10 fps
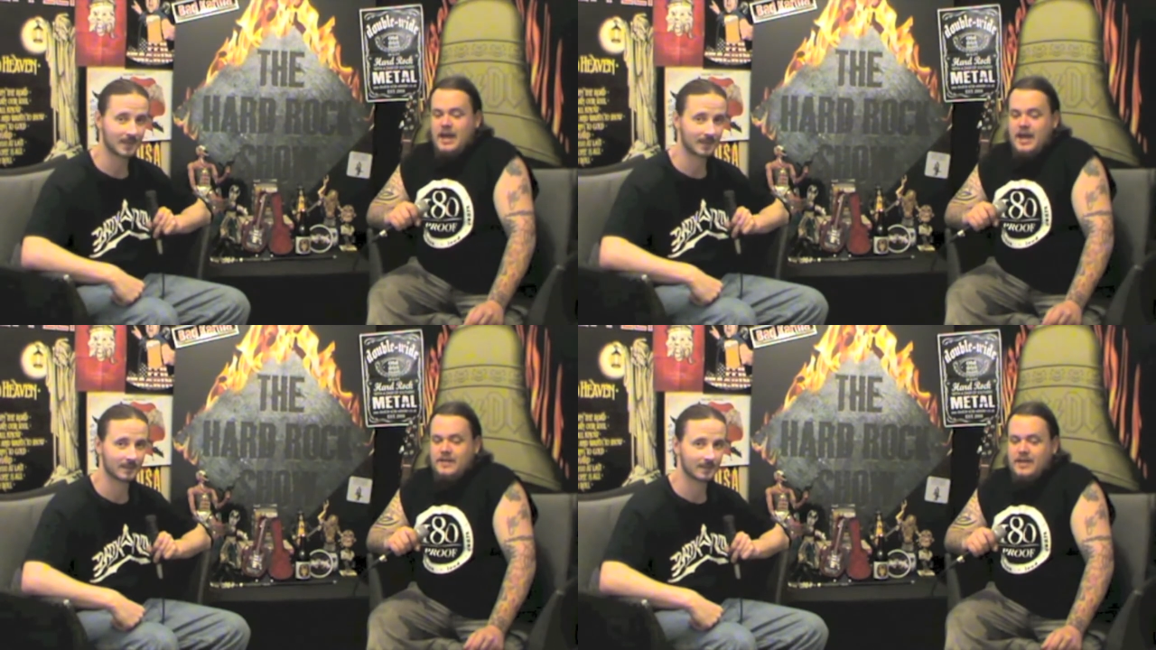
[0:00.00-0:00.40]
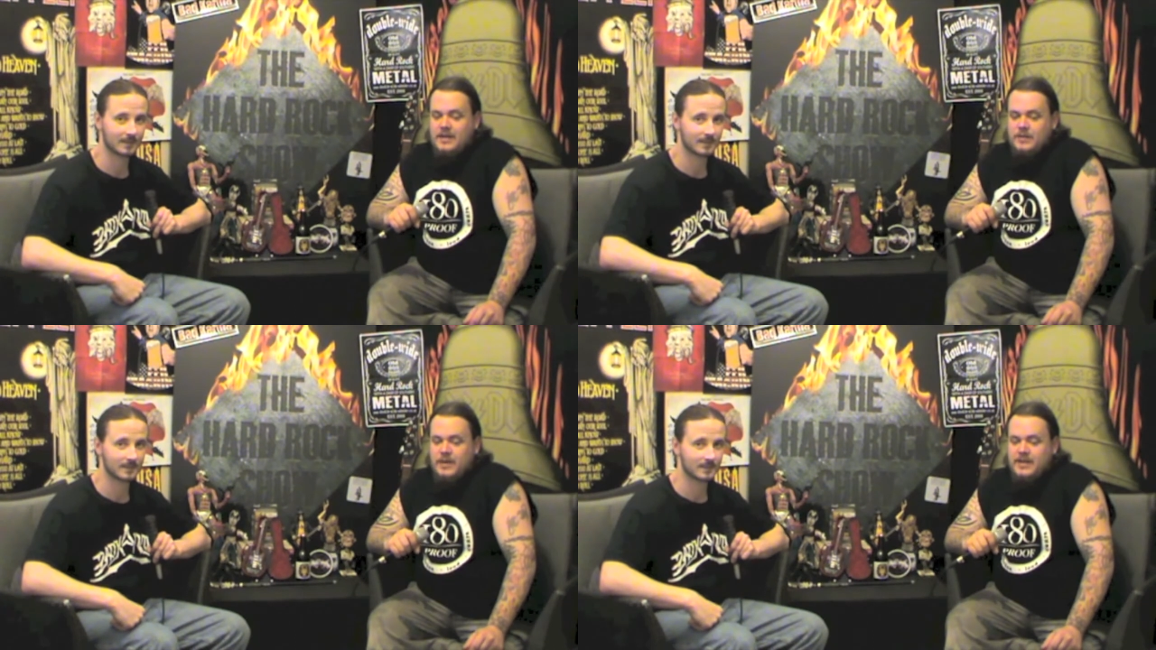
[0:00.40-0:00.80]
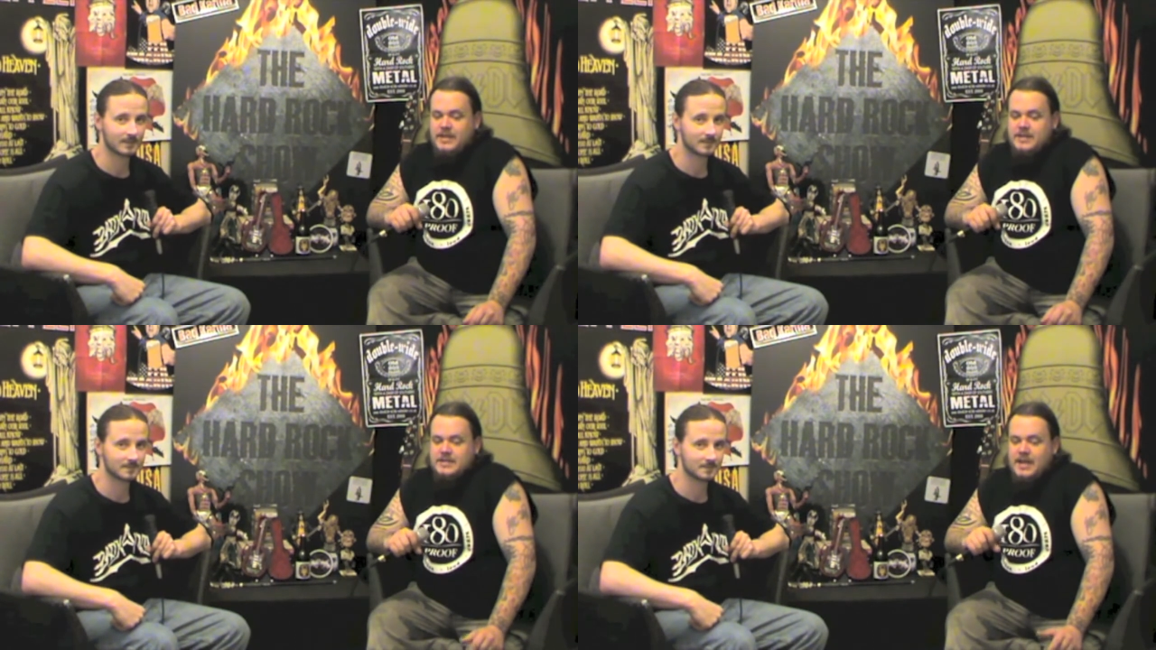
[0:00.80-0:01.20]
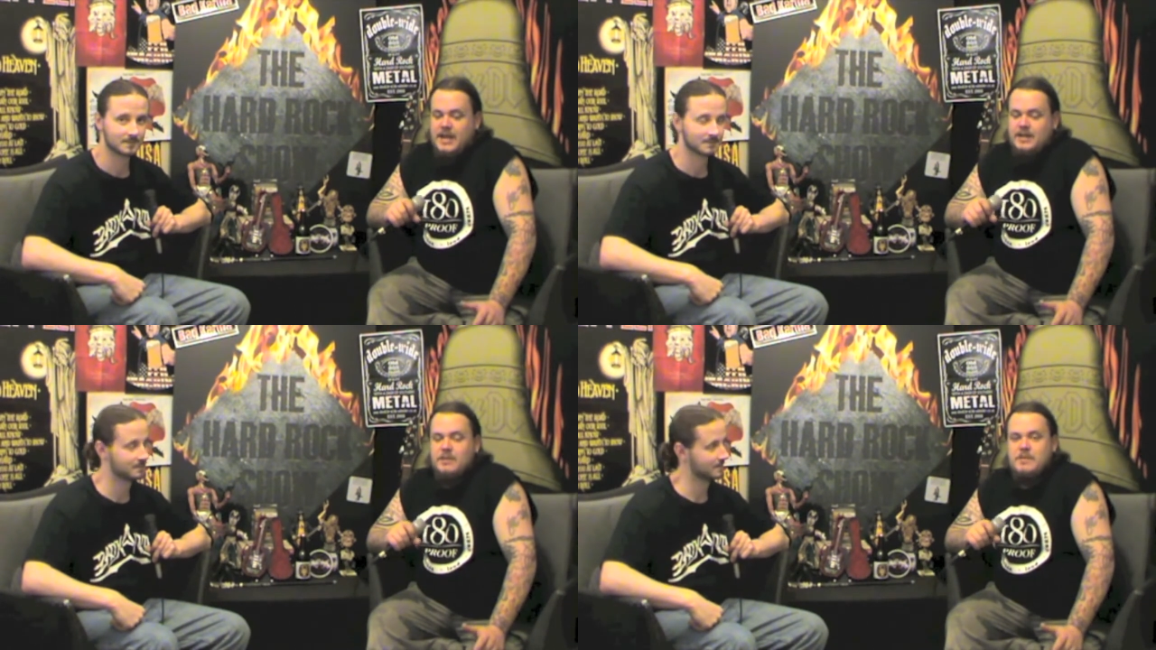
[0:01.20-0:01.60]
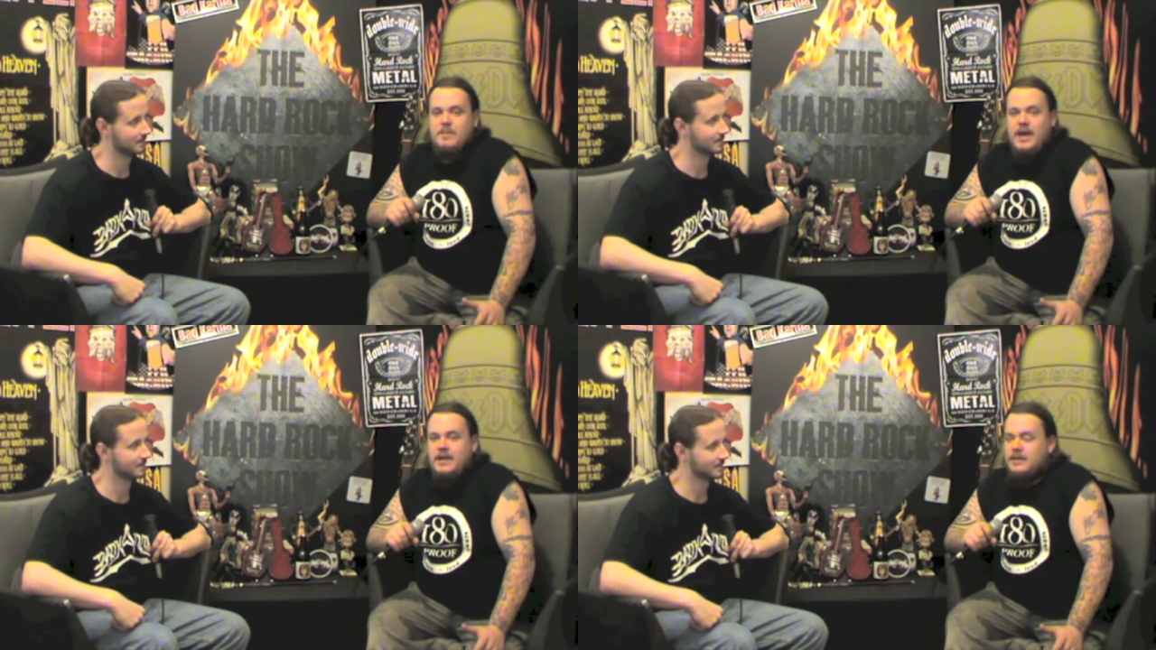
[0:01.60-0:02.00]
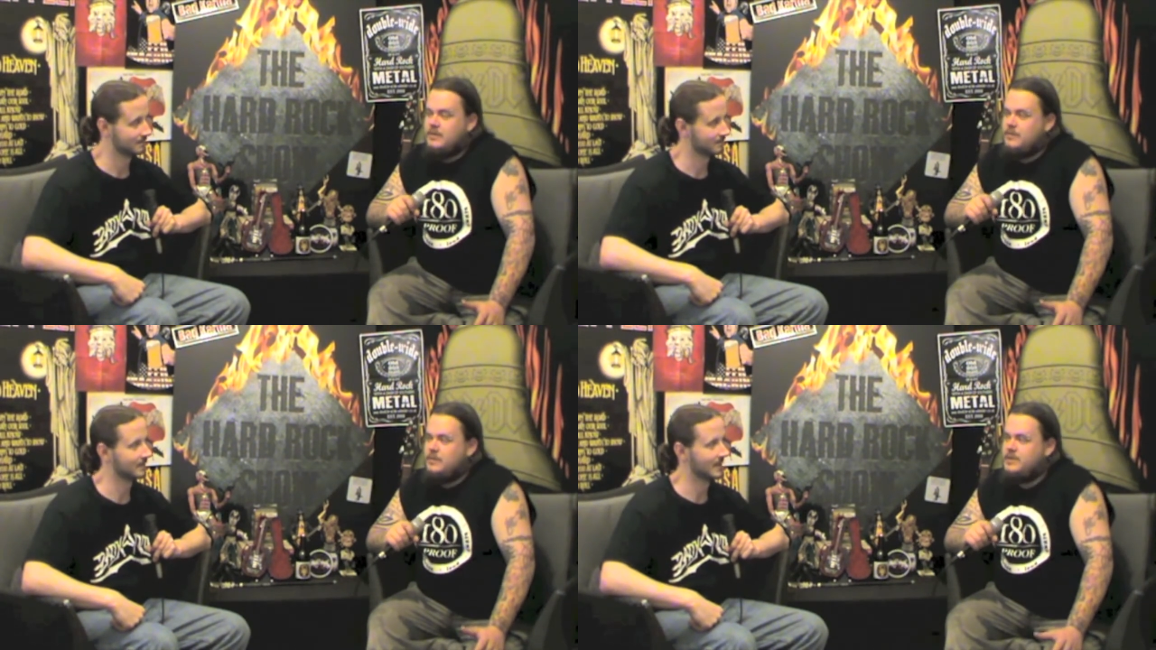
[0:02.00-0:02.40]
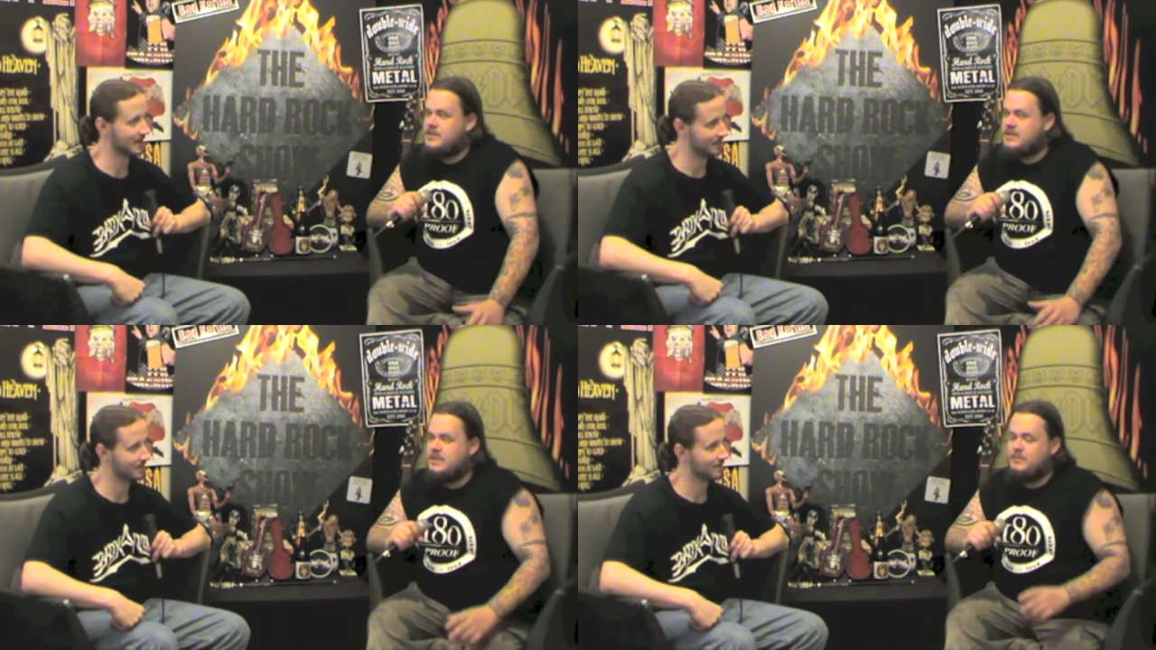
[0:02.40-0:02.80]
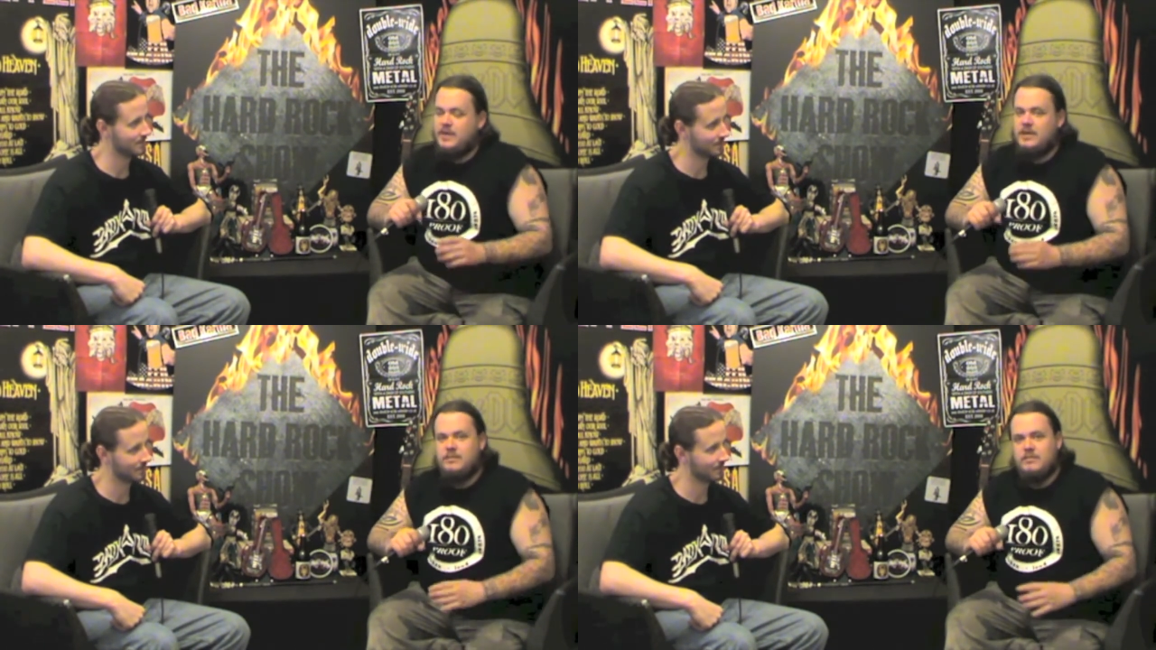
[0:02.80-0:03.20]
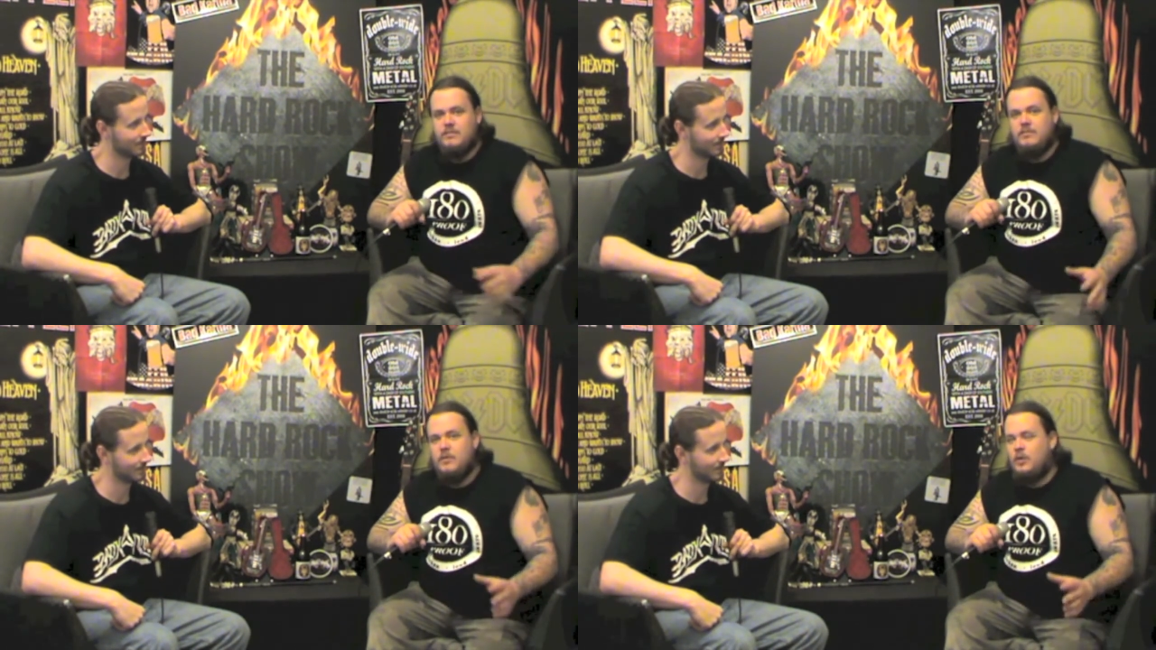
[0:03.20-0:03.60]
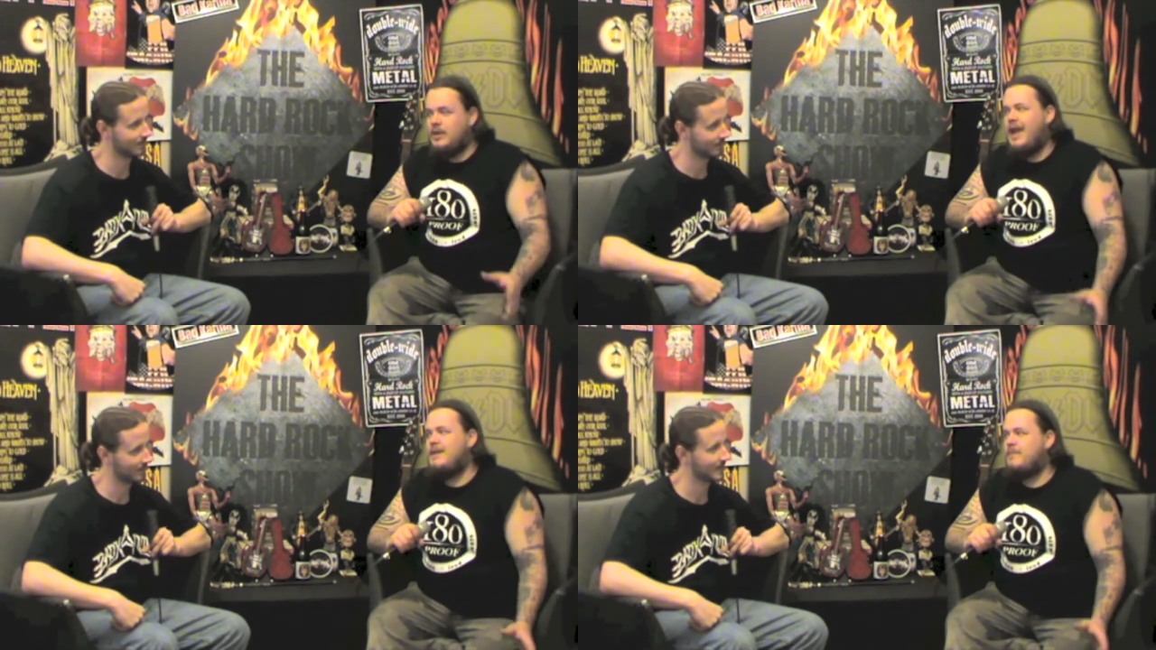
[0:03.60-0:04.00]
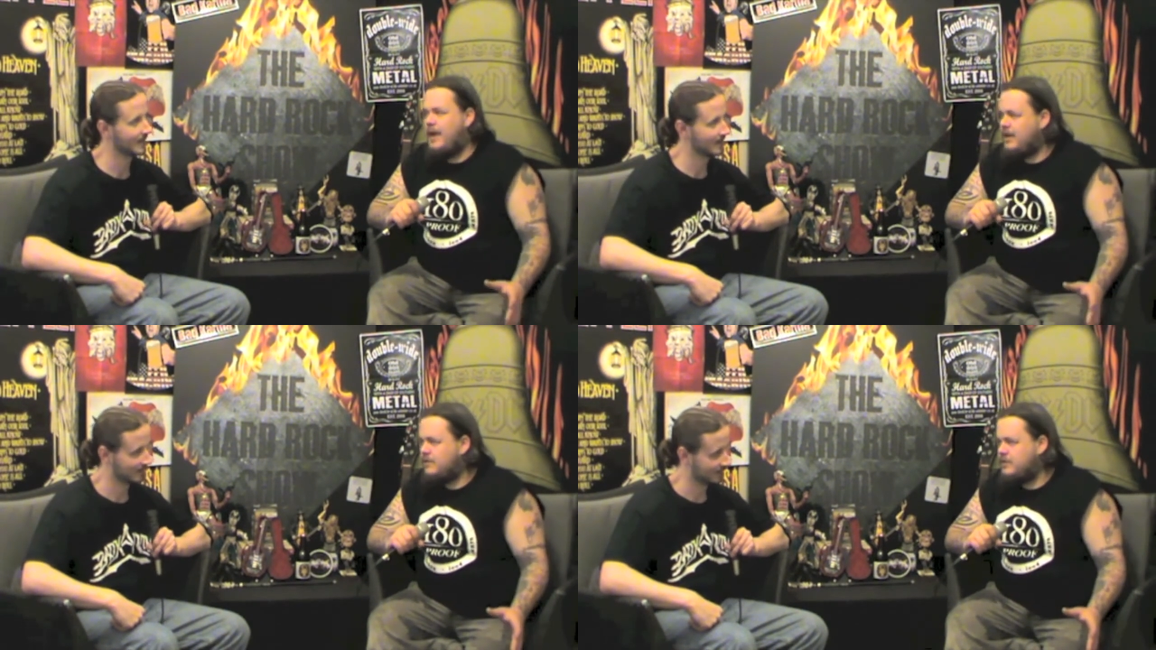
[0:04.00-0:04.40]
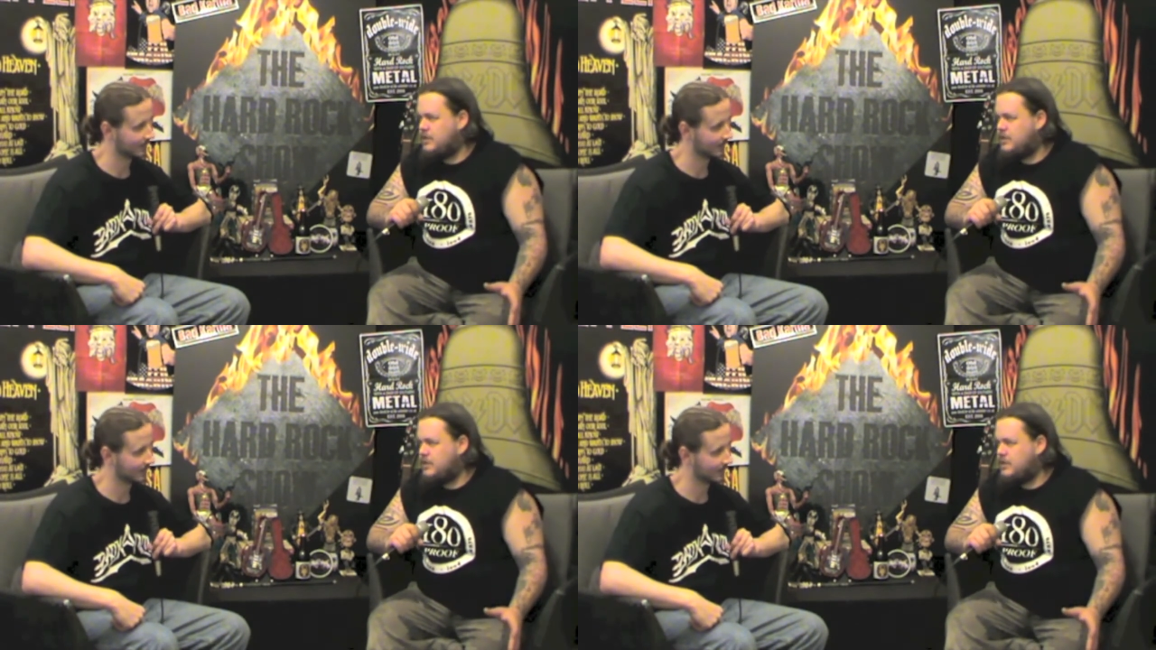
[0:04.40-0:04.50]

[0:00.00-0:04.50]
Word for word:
Speaker 1: And the other one is Ain't Coming Back, which yep. is a bit more laid back of a